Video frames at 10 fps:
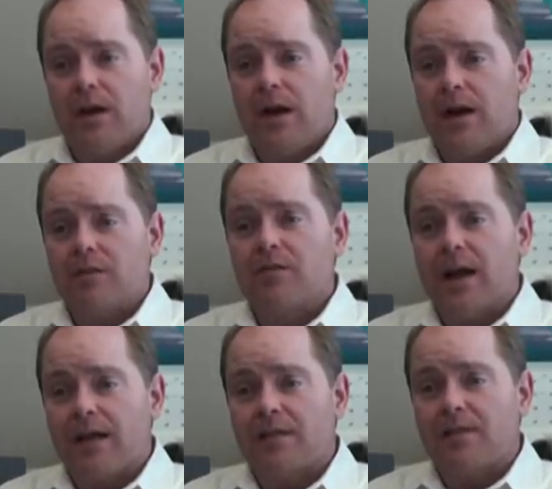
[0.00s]
Uh,
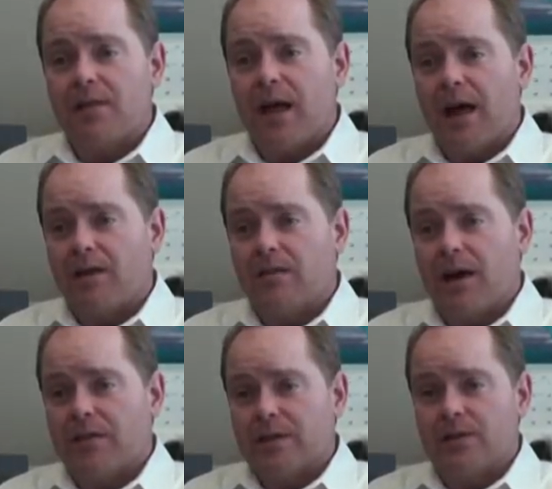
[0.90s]
second to that is
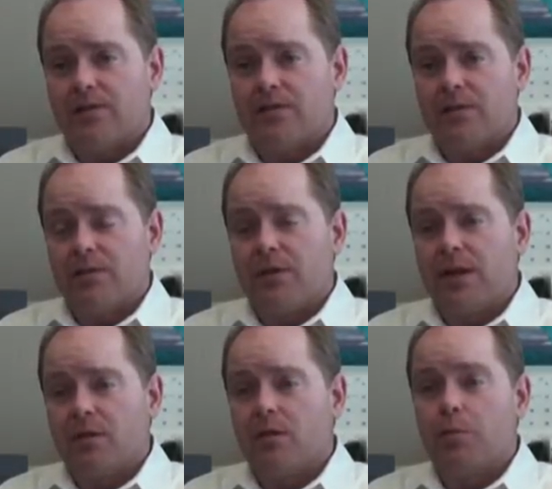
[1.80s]
having the, the
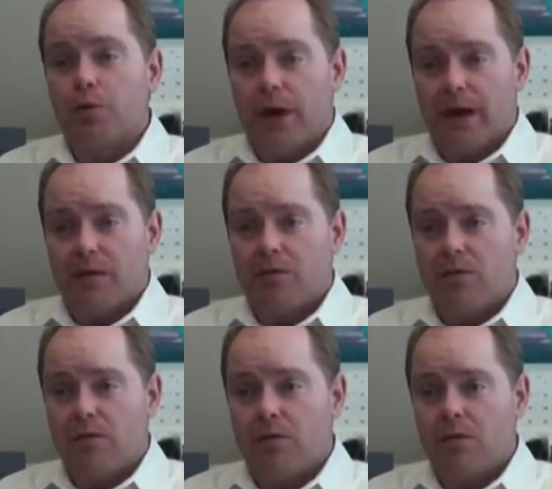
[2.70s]
vehicle appraised,